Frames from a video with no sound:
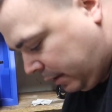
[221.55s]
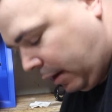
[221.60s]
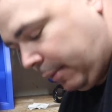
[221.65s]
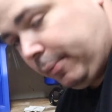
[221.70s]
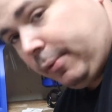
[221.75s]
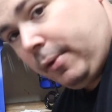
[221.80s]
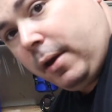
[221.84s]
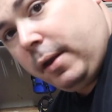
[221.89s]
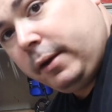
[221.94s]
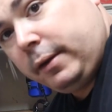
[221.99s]
a
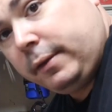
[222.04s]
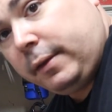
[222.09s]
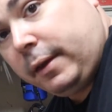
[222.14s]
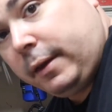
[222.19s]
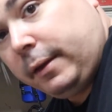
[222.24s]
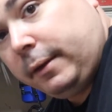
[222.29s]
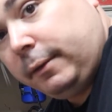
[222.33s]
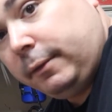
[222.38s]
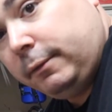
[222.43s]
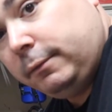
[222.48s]
product
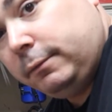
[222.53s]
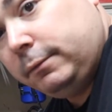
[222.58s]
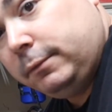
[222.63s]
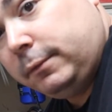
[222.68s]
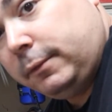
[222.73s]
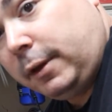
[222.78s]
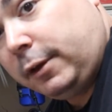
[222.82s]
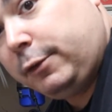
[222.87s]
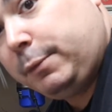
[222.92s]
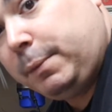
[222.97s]
that
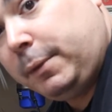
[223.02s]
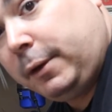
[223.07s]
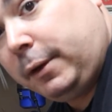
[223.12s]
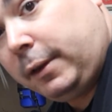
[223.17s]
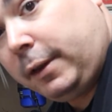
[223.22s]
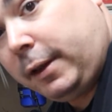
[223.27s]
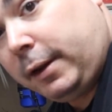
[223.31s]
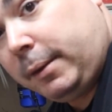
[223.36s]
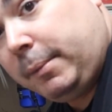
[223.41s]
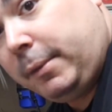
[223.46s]
I spent
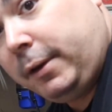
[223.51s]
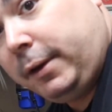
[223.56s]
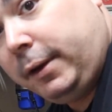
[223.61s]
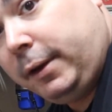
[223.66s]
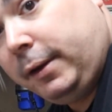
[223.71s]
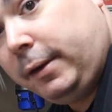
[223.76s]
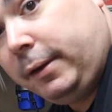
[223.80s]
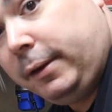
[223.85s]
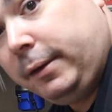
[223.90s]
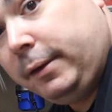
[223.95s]
a lot of
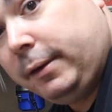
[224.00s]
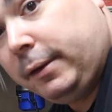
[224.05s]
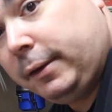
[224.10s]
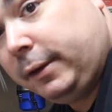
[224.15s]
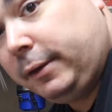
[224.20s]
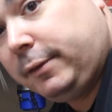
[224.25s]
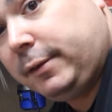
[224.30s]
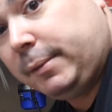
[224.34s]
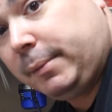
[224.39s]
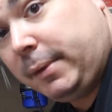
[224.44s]
money on, at
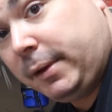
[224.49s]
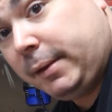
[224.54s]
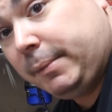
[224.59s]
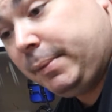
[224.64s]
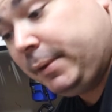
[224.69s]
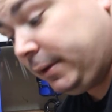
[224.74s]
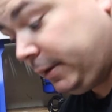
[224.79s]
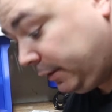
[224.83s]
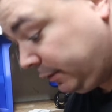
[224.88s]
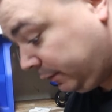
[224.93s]
least in my
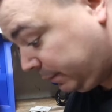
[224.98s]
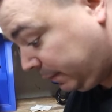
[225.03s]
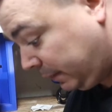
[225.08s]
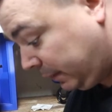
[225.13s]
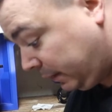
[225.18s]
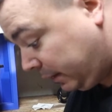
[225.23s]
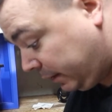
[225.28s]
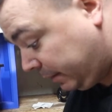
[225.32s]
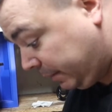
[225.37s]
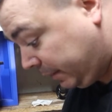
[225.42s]
opinion,
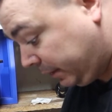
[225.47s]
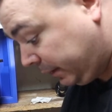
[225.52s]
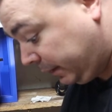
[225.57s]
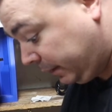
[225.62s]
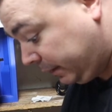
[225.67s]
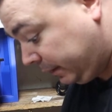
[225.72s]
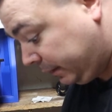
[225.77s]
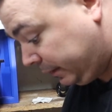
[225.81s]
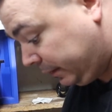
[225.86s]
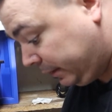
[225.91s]
spent a lot of money
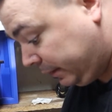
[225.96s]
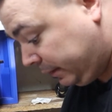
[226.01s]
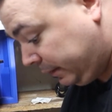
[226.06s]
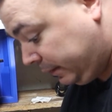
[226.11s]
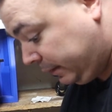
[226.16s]
on.